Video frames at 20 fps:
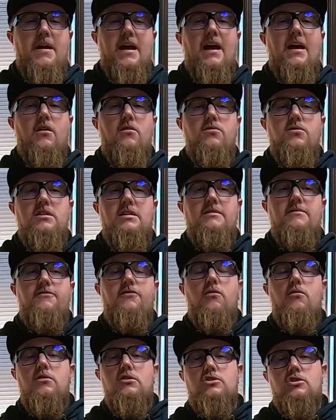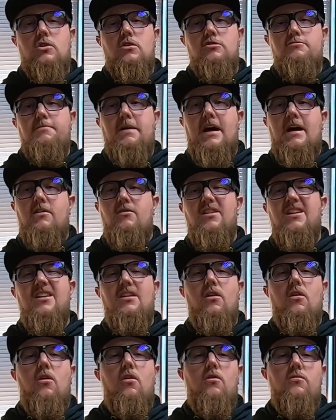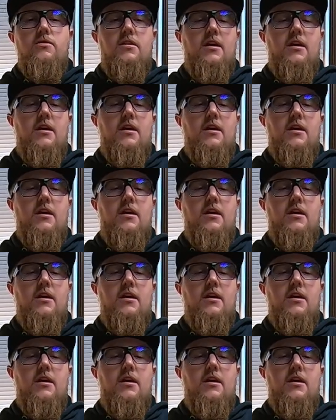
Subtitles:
healthy, fully charged battery at all